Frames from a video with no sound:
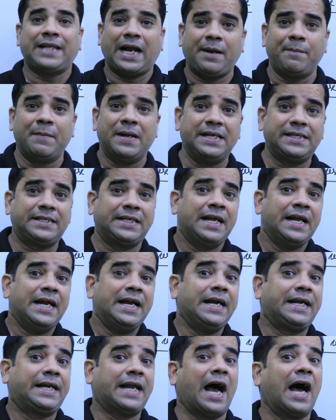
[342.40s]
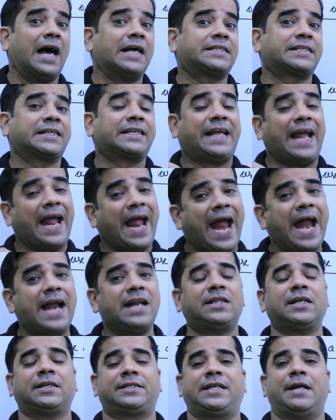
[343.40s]
That means it has
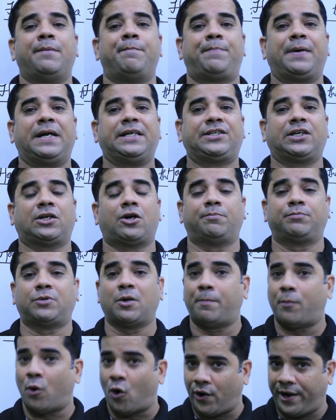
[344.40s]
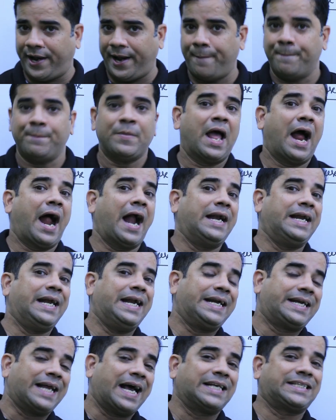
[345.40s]
gained the temperature of the body and
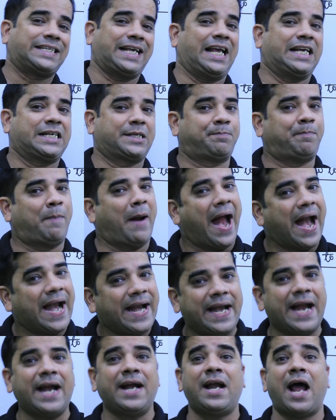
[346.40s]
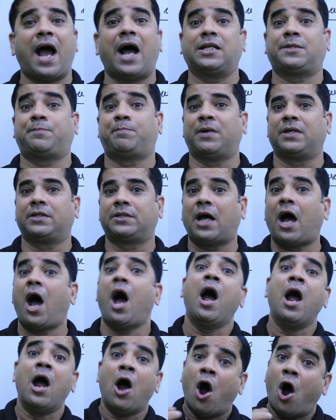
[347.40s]
it has expanded as per
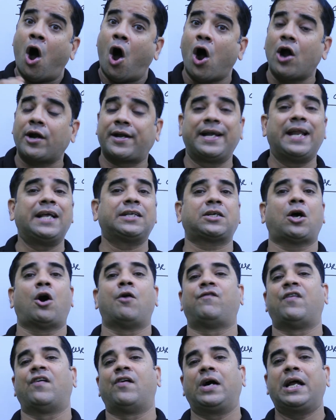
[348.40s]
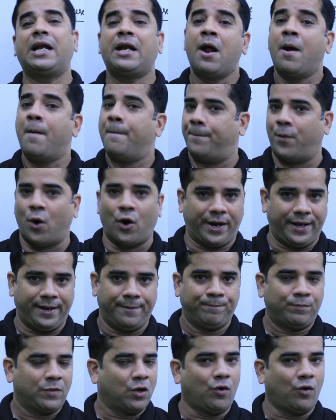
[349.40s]
the hotness of our body.